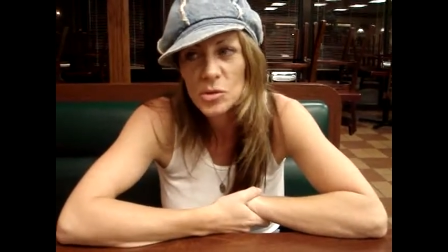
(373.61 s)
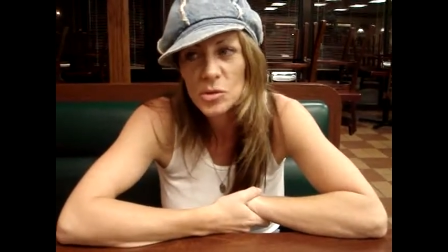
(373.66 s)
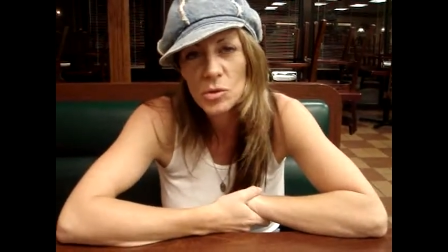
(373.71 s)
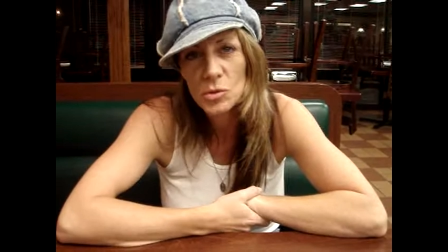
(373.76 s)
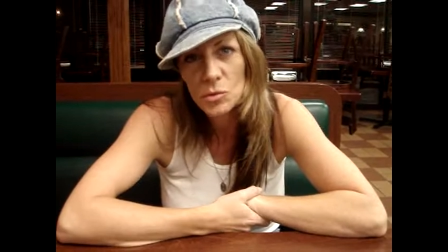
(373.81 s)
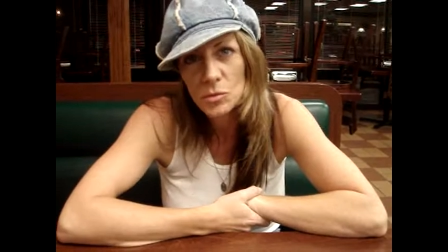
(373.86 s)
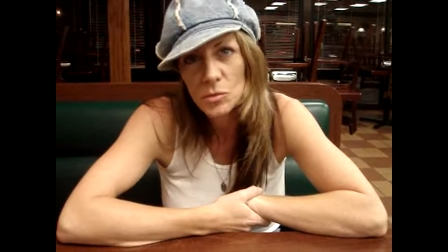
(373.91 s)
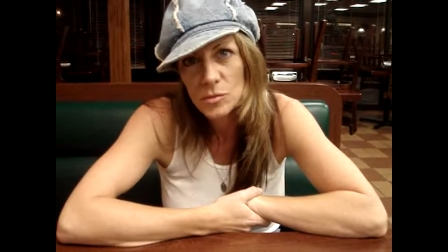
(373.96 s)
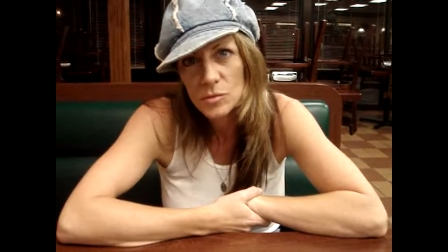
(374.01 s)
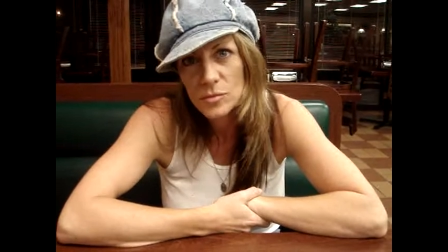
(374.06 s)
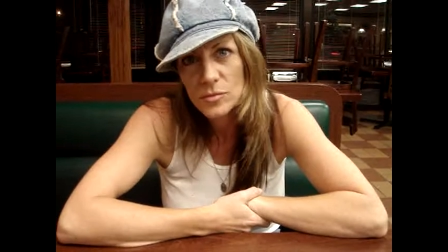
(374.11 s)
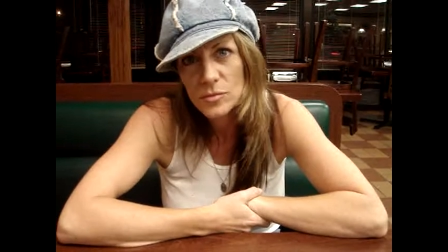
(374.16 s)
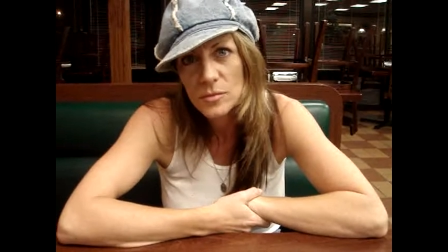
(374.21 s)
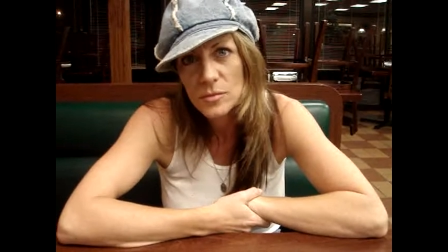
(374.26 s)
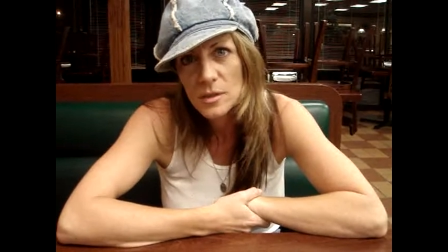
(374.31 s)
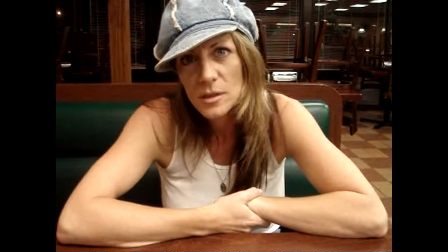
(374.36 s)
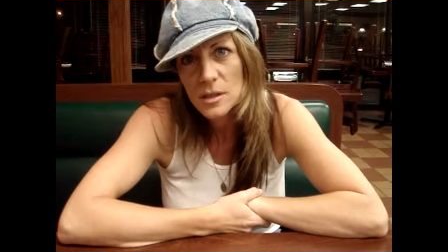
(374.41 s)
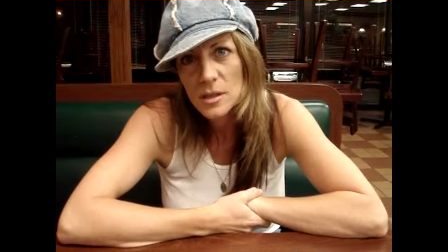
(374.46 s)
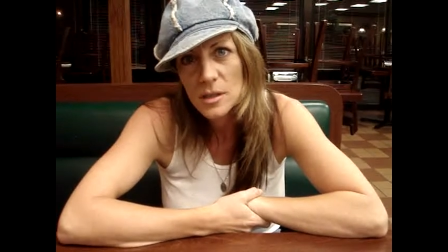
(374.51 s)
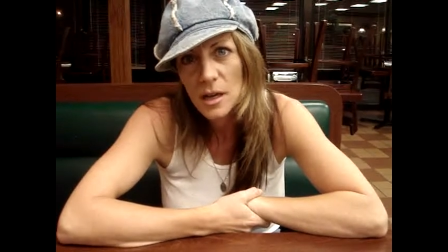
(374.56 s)
do,
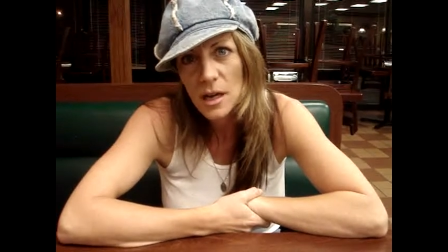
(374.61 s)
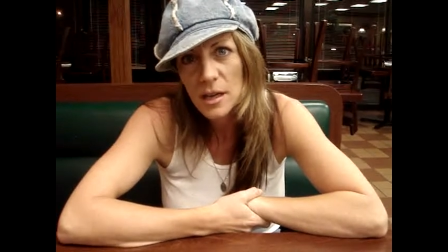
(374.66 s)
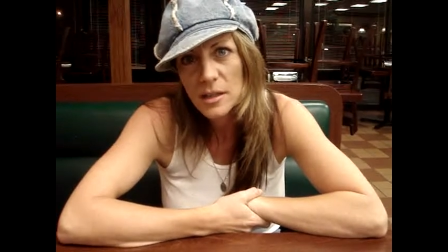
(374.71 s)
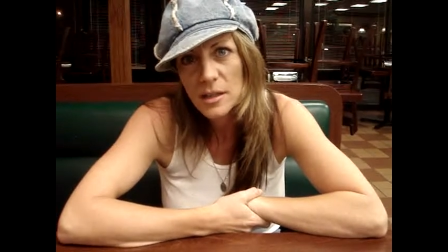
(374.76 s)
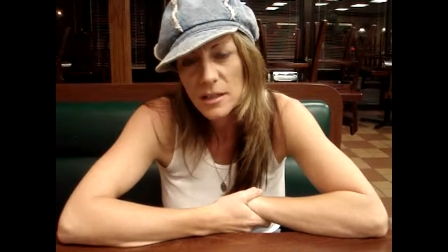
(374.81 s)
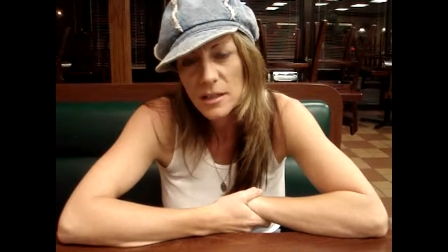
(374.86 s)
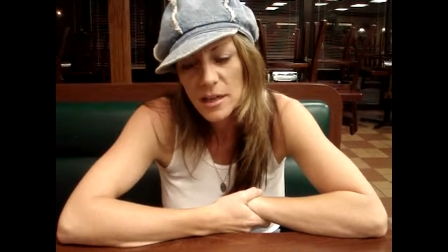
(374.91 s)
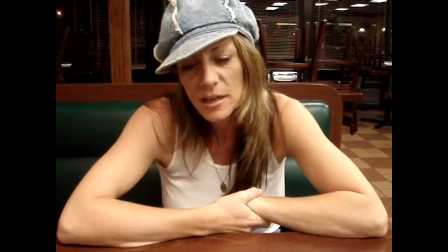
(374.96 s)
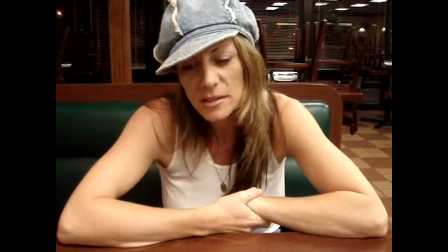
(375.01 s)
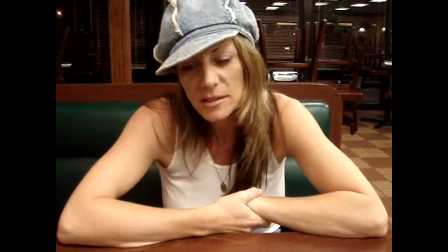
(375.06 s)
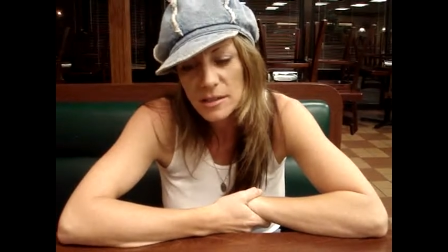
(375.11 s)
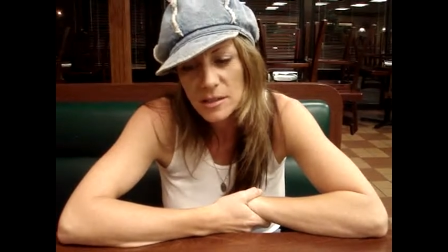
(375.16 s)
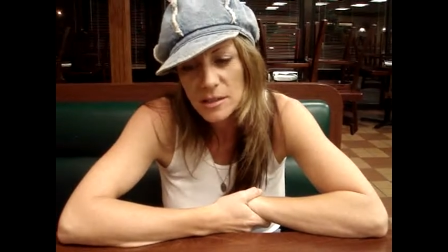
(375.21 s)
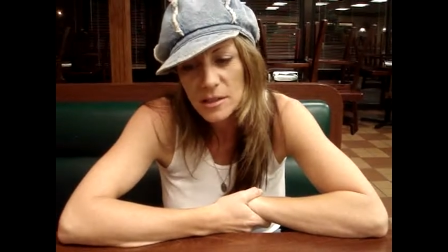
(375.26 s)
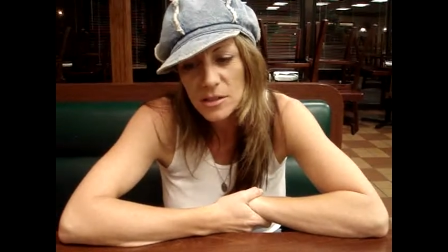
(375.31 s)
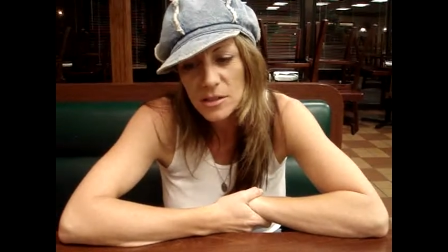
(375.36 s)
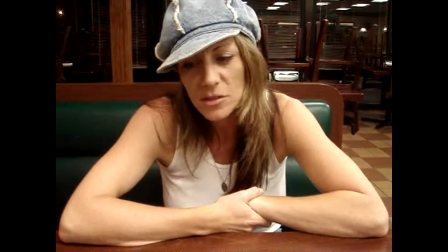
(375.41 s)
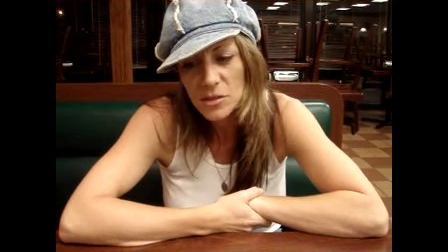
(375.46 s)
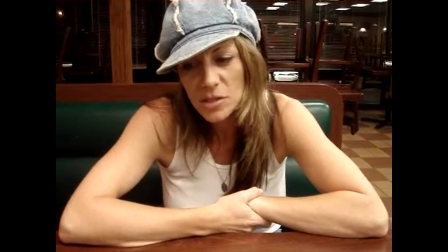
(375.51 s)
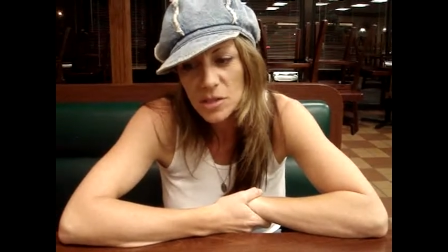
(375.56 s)
and then I
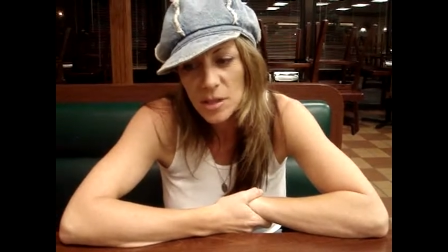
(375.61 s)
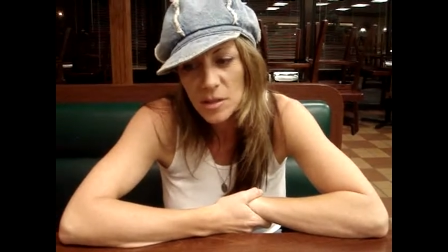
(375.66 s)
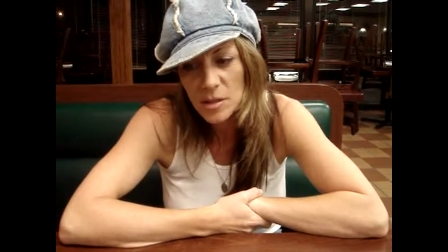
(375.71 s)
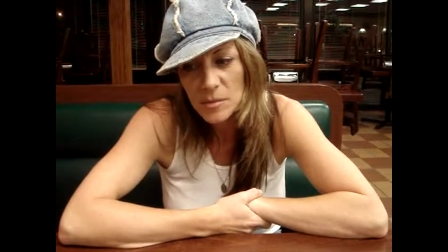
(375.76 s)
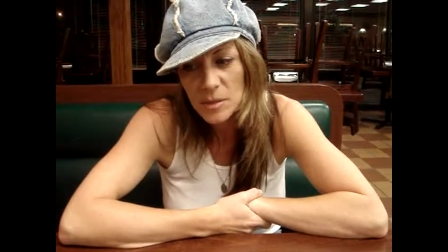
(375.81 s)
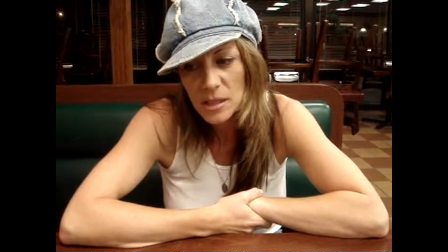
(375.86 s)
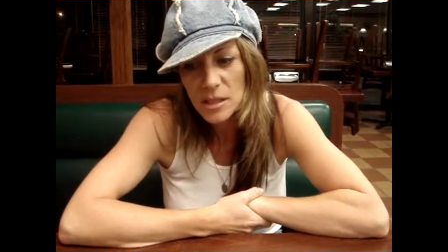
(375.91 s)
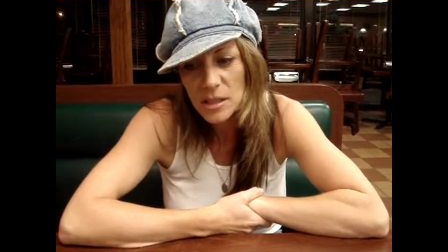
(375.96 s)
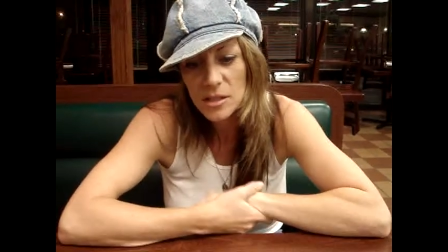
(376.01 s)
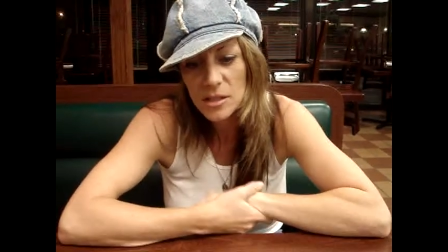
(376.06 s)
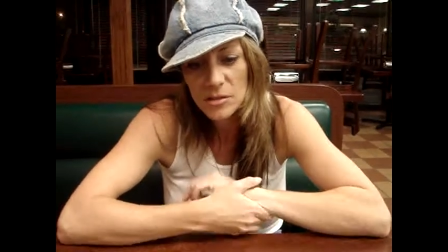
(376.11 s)
think there's some that